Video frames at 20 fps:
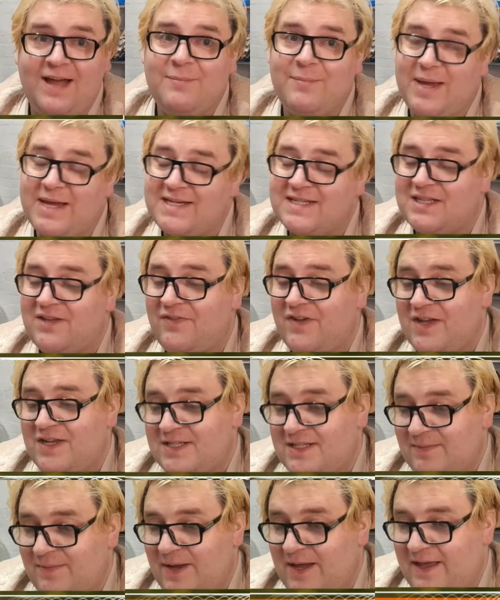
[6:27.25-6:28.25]
Cat makes
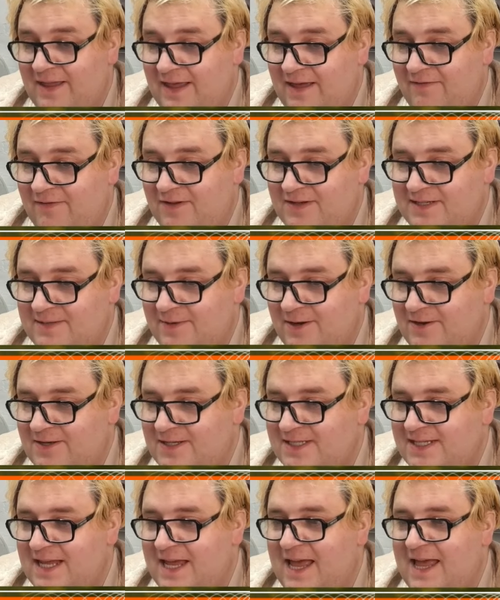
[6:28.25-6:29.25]
their first
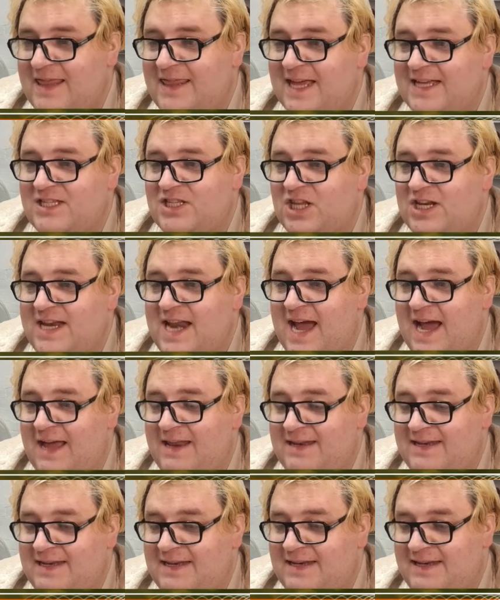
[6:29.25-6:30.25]
appearance. That's the
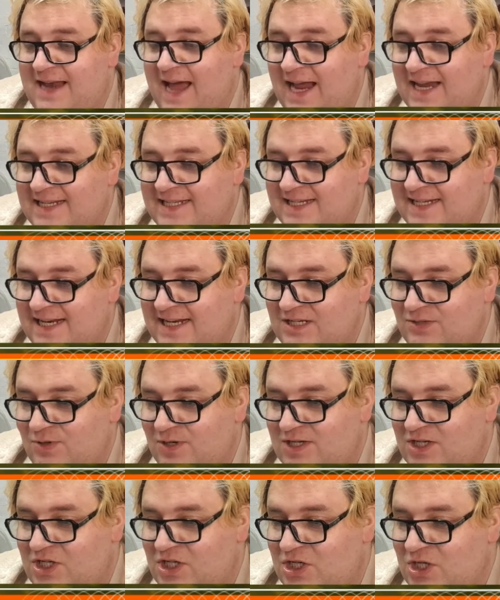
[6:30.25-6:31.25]

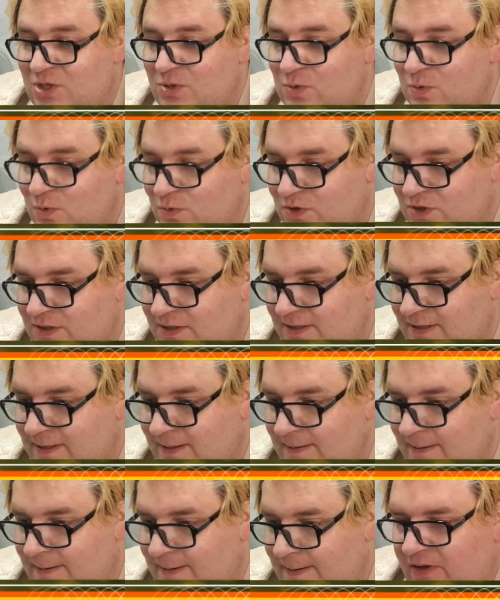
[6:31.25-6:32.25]
19-inch one. It's
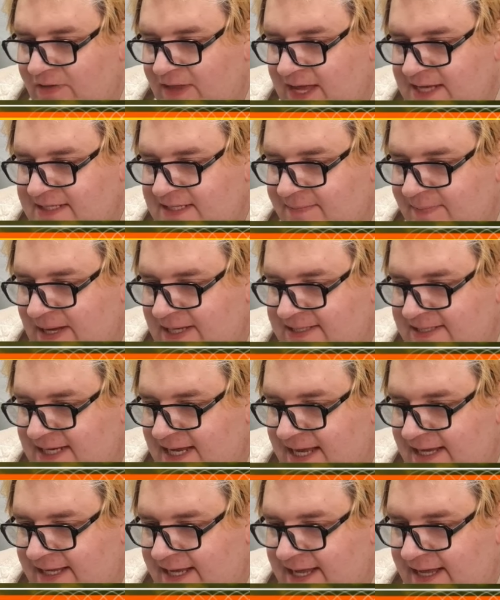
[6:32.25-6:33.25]
huge. Oh look, there's the
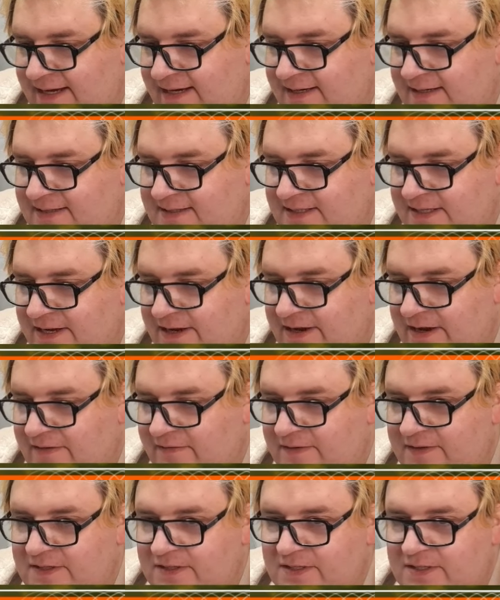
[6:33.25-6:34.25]
basket again.
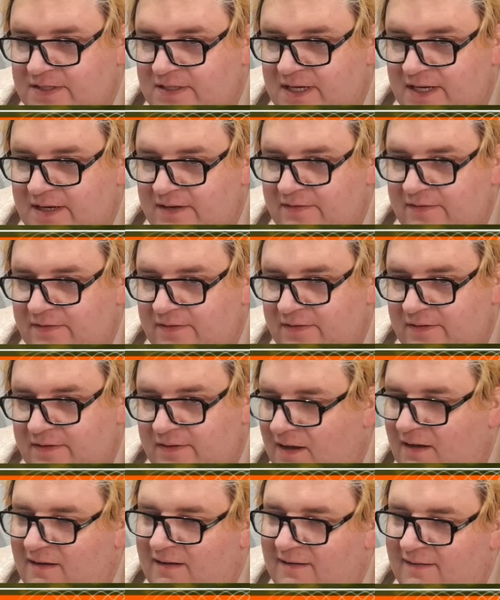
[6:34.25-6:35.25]
So if I just kind of,
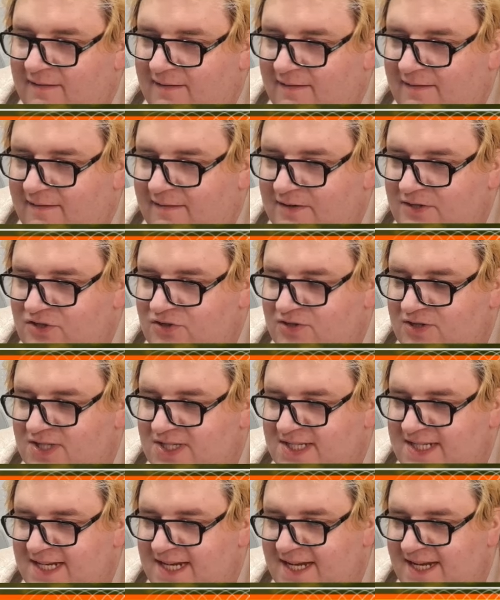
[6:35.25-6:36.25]

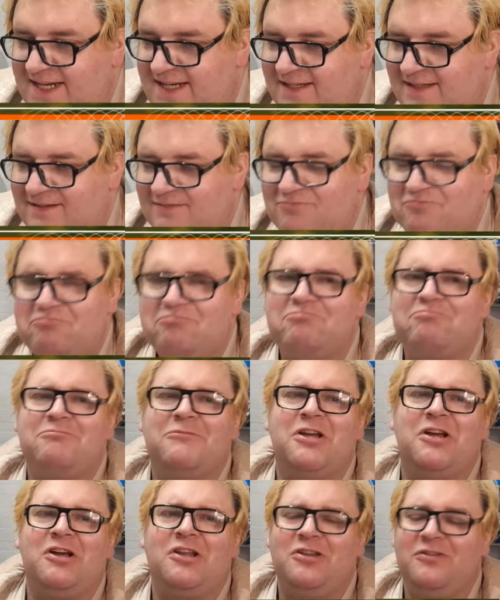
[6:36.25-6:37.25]
Trusty.
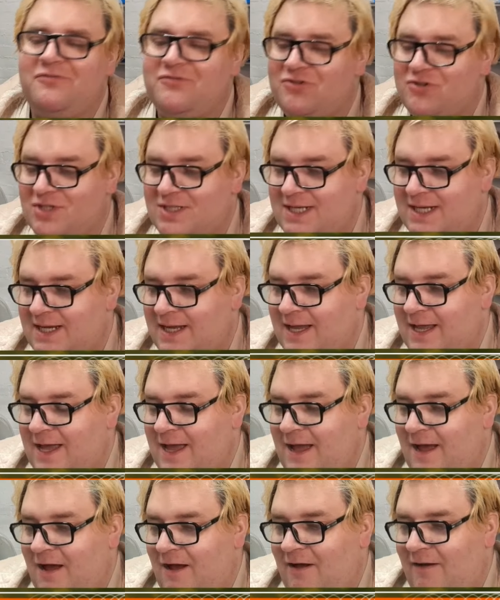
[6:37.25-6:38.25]
Oh, I love Trusty.
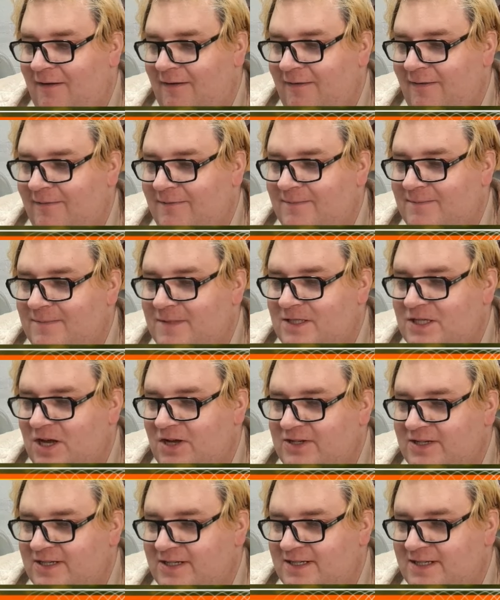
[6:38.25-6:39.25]

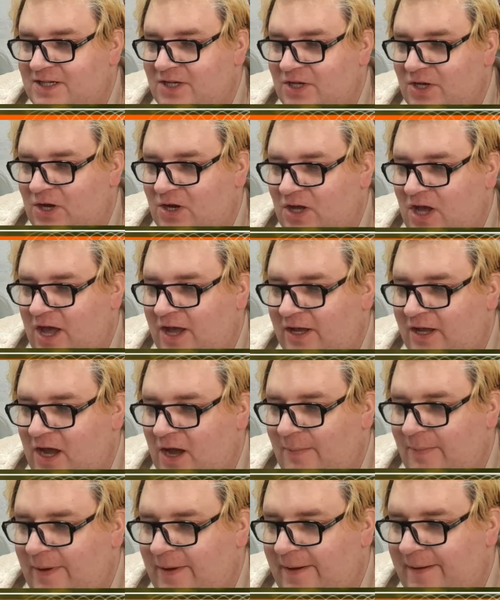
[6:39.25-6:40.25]
Todd and
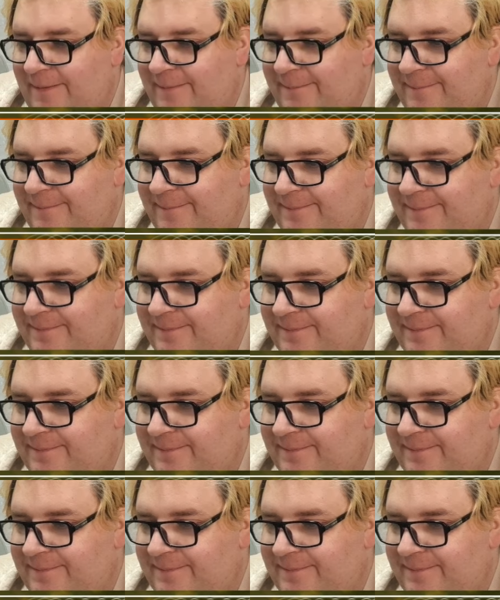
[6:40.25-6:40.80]
Copper.